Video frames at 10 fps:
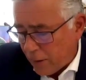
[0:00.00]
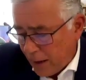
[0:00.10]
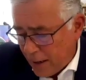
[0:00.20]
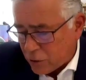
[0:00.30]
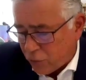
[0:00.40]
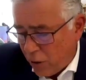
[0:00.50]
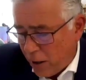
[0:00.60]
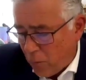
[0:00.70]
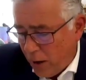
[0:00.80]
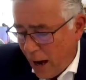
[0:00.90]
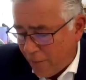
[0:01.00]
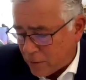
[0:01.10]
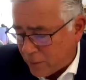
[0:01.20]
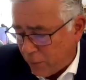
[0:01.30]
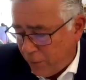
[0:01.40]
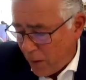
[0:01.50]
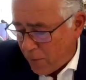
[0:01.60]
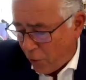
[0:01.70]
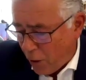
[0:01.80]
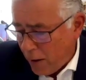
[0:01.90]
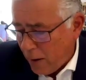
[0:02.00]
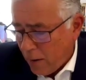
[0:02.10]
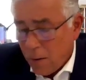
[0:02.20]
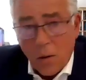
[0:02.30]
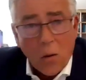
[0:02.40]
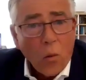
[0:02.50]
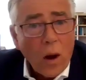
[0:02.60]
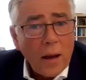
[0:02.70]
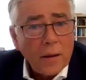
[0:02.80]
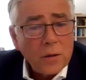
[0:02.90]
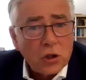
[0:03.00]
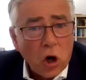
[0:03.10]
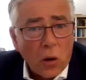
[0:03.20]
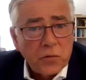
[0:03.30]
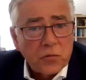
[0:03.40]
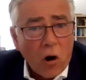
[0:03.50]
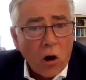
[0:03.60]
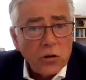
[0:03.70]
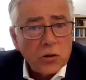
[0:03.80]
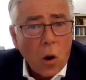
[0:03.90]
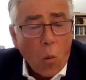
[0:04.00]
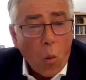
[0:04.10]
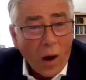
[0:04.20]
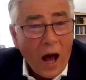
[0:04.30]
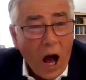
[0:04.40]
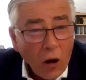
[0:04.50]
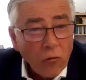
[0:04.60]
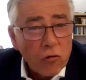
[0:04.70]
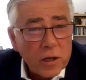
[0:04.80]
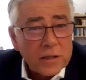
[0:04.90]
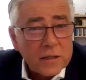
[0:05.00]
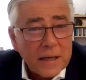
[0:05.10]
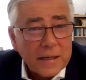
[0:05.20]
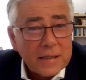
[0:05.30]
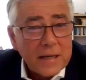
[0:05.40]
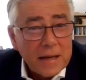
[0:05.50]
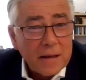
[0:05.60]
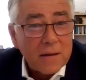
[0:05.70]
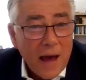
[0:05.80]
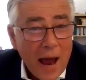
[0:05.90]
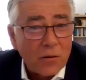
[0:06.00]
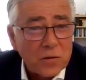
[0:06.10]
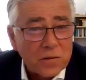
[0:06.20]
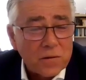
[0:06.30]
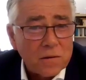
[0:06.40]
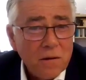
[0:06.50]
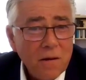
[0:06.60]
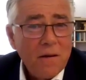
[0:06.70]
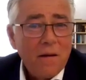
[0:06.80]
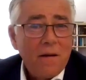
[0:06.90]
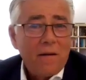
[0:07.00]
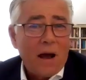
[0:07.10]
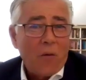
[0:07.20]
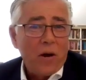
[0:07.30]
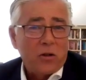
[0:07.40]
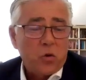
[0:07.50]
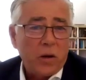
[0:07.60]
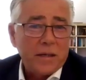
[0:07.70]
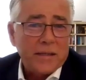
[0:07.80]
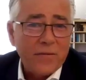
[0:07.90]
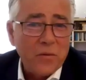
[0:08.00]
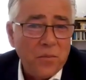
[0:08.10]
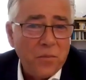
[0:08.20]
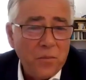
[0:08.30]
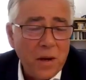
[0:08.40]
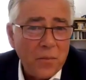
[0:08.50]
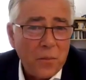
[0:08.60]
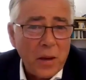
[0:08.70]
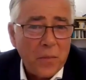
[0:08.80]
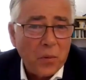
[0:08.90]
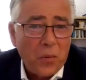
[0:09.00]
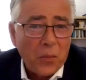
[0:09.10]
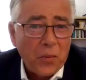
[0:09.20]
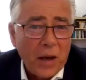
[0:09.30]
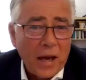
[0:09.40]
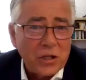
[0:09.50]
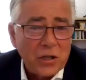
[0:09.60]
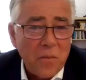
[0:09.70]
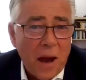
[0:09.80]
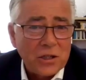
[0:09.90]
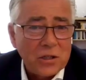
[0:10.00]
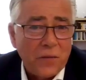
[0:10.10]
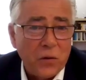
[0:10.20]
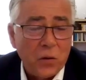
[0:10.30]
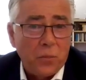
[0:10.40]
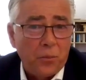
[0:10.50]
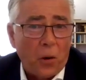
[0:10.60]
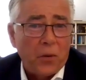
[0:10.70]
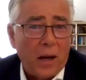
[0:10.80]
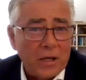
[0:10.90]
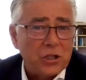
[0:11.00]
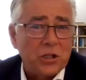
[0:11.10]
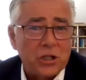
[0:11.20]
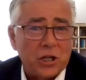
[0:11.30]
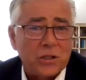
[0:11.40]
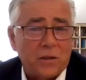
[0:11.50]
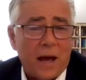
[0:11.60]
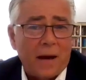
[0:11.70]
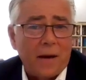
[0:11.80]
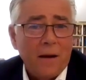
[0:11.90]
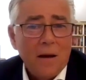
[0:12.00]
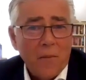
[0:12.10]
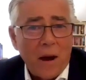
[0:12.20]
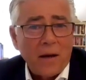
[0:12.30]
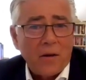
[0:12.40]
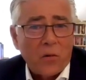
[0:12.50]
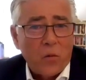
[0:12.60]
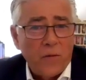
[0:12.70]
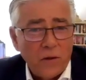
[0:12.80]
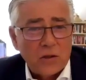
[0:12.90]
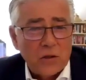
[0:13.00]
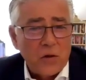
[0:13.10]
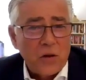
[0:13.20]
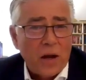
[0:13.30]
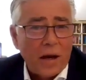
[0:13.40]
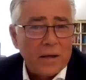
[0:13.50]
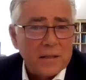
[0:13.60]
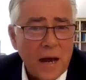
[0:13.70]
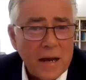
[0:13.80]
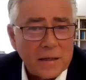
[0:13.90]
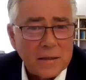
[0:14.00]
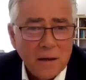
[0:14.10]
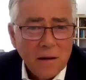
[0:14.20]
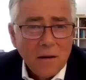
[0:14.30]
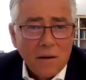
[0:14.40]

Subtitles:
latest reading we have is for February, where jobs rose 116,000. Now, we're a 27 million people population. Imagine if you population adjusted that, made it equivalent to the United States.